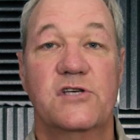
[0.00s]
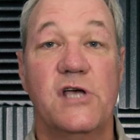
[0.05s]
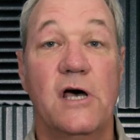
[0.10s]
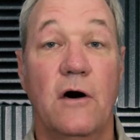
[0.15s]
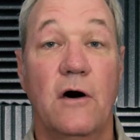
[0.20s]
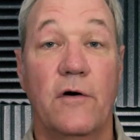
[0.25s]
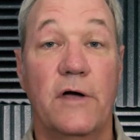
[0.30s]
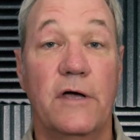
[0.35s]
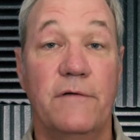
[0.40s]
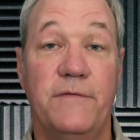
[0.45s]

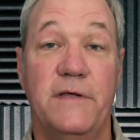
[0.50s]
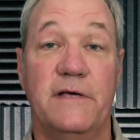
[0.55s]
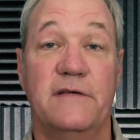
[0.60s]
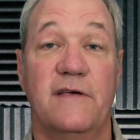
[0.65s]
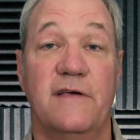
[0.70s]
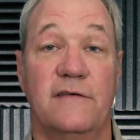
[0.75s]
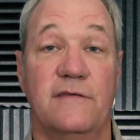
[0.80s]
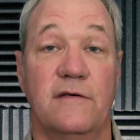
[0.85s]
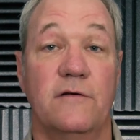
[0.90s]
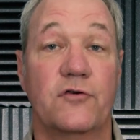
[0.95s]
So if
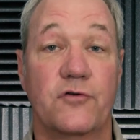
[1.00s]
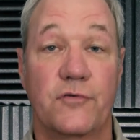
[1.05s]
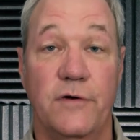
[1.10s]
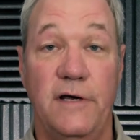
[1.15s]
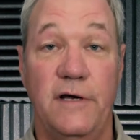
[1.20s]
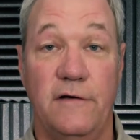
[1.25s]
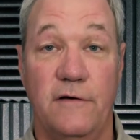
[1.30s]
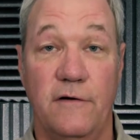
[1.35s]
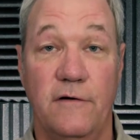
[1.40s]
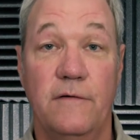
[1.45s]
this has
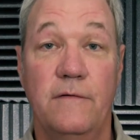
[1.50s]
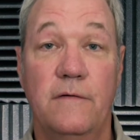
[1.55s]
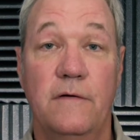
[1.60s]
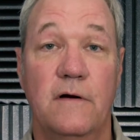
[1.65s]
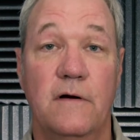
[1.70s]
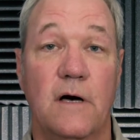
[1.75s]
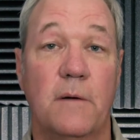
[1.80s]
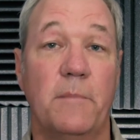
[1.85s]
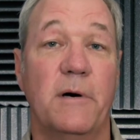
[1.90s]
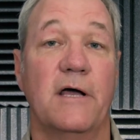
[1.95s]
intrigued you
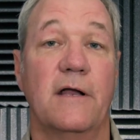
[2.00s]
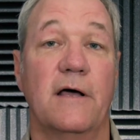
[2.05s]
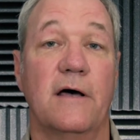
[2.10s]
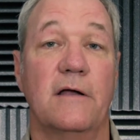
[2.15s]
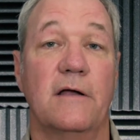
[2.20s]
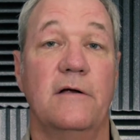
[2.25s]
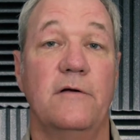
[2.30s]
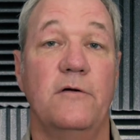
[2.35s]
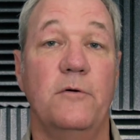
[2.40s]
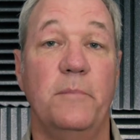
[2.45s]
about
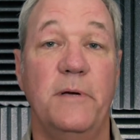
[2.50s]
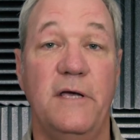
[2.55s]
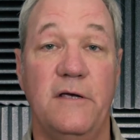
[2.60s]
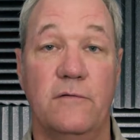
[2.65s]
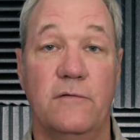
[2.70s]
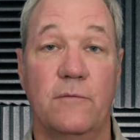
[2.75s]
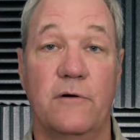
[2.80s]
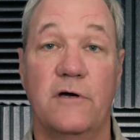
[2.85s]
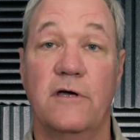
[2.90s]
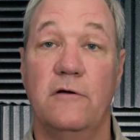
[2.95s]
how to do
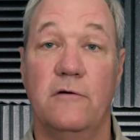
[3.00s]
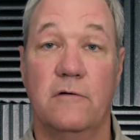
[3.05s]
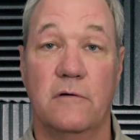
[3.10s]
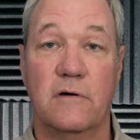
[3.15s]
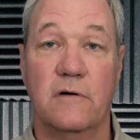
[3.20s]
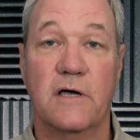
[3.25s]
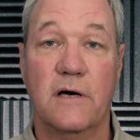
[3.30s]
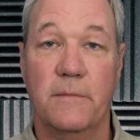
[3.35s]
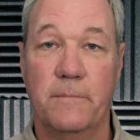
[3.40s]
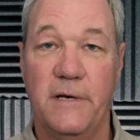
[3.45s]
piecework in your
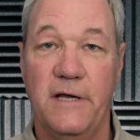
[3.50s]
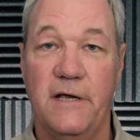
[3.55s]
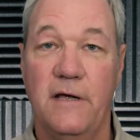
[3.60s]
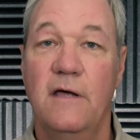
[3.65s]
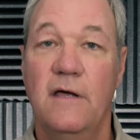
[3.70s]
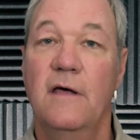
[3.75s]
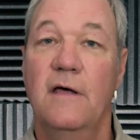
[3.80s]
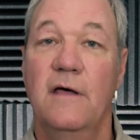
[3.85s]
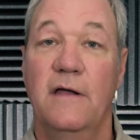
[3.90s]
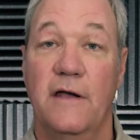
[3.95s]
own company,
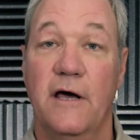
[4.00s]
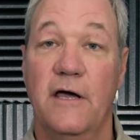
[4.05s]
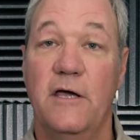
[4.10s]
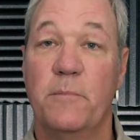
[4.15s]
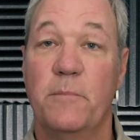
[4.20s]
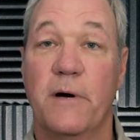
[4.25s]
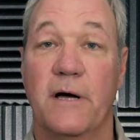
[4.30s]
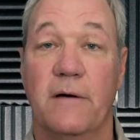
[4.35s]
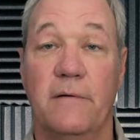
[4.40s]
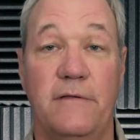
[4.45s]
now
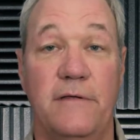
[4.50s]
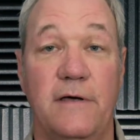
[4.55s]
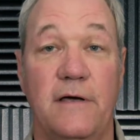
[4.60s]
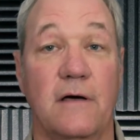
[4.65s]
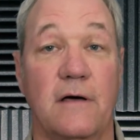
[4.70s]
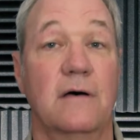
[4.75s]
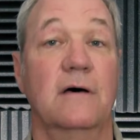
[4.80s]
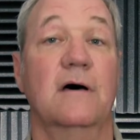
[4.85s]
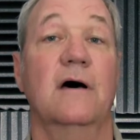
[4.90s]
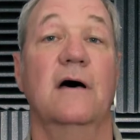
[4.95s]
you probably
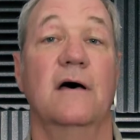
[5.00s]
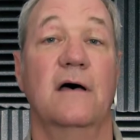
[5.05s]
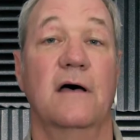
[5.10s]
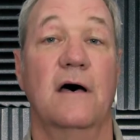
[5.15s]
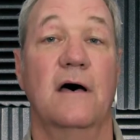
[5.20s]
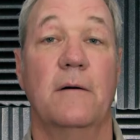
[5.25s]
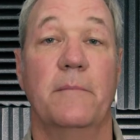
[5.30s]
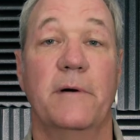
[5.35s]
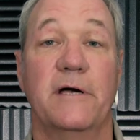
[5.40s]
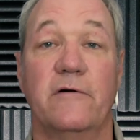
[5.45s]
think,
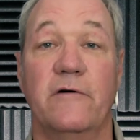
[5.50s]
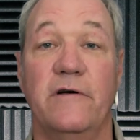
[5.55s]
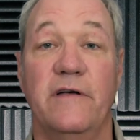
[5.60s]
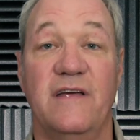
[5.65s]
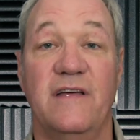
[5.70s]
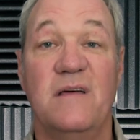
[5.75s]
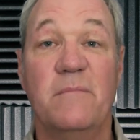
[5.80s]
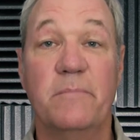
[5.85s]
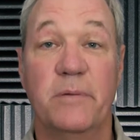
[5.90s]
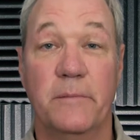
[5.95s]
how am I going
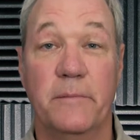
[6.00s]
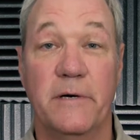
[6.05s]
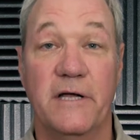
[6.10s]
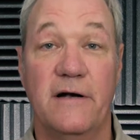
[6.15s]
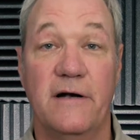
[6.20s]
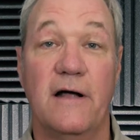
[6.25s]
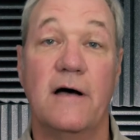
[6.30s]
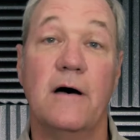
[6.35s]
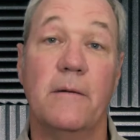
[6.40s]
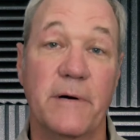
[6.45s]
to
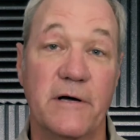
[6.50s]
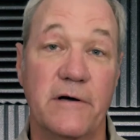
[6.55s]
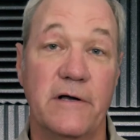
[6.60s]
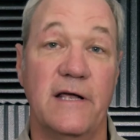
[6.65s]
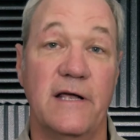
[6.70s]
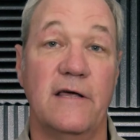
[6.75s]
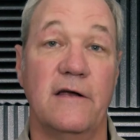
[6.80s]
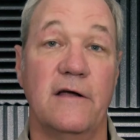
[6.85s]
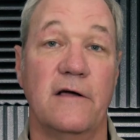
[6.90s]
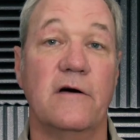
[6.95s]
implement it? How am I
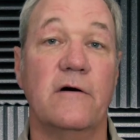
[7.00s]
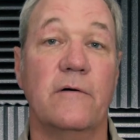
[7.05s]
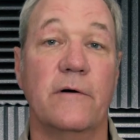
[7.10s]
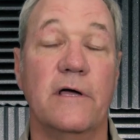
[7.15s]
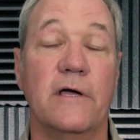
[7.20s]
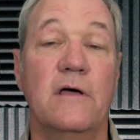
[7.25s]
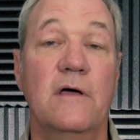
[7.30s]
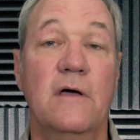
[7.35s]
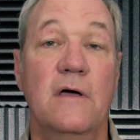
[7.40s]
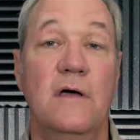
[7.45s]
going to get it
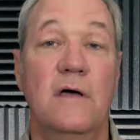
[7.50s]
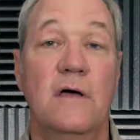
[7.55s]
going?